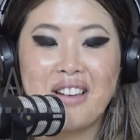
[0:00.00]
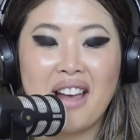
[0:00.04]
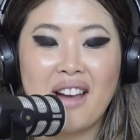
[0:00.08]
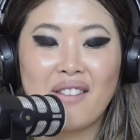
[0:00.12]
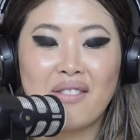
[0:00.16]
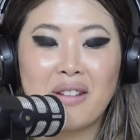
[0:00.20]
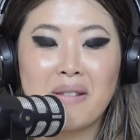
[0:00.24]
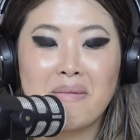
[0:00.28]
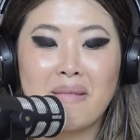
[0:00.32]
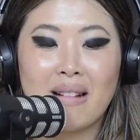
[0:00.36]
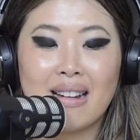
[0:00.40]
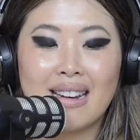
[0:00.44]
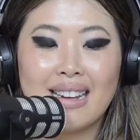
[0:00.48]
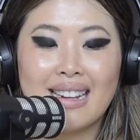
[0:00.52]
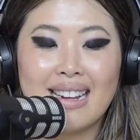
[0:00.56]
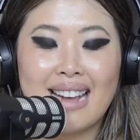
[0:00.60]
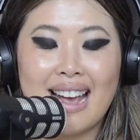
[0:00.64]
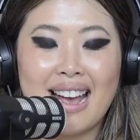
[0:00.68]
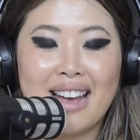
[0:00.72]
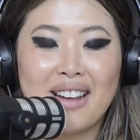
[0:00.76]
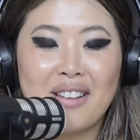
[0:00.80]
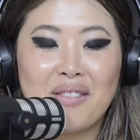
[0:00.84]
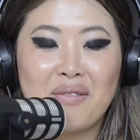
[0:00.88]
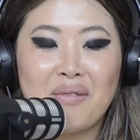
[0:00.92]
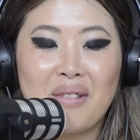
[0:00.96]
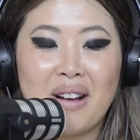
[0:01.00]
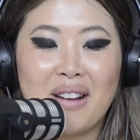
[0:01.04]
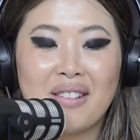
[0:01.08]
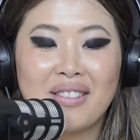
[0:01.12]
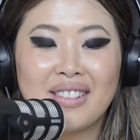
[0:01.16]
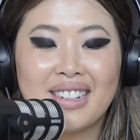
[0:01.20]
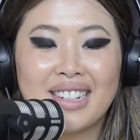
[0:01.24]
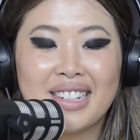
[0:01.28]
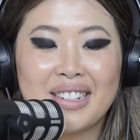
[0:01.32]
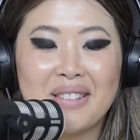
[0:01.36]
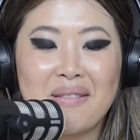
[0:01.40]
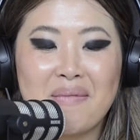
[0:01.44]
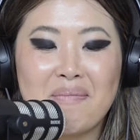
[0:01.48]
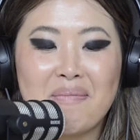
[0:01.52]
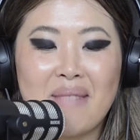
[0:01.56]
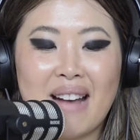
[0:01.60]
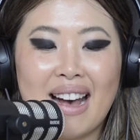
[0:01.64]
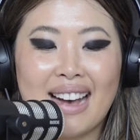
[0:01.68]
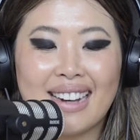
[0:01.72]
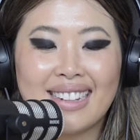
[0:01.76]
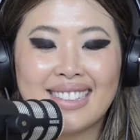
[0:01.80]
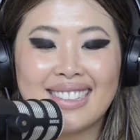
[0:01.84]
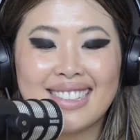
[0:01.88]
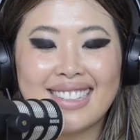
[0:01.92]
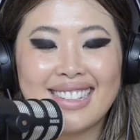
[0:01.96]
everybody, and welcome
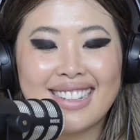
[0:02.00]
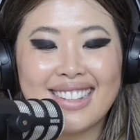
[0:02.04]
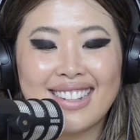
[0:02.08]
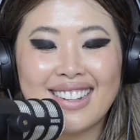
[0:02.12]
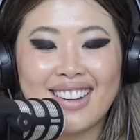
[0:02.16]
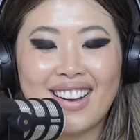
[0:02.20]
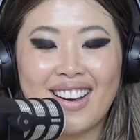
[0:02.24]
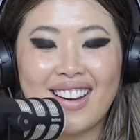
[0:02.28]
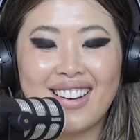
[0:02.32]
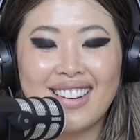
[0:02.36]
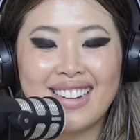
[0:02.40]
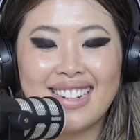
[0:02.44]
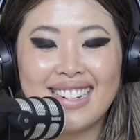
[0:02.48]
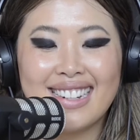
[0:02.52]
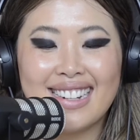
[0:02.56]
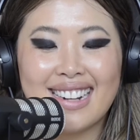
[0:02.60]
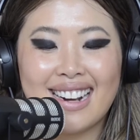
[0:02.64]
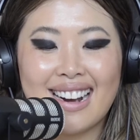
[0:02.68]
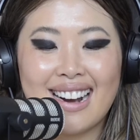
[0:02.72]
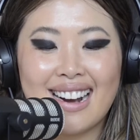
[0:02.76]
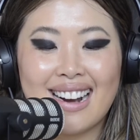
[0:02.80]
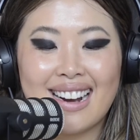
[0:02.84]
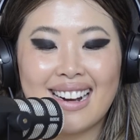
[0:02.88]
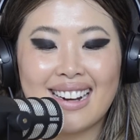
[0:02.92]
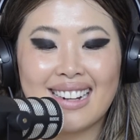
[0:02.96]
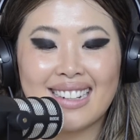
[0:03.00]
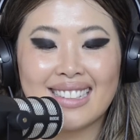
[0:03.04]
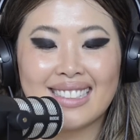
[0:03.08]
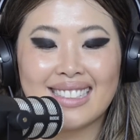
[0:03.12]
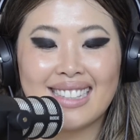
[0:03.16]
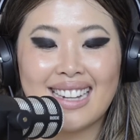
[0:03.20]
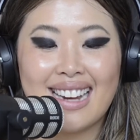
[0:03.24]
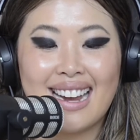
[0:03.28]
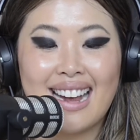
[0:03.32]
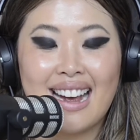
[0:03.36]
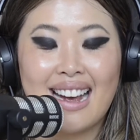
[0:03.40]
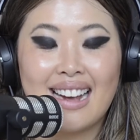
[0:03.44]
back to the CODI cast.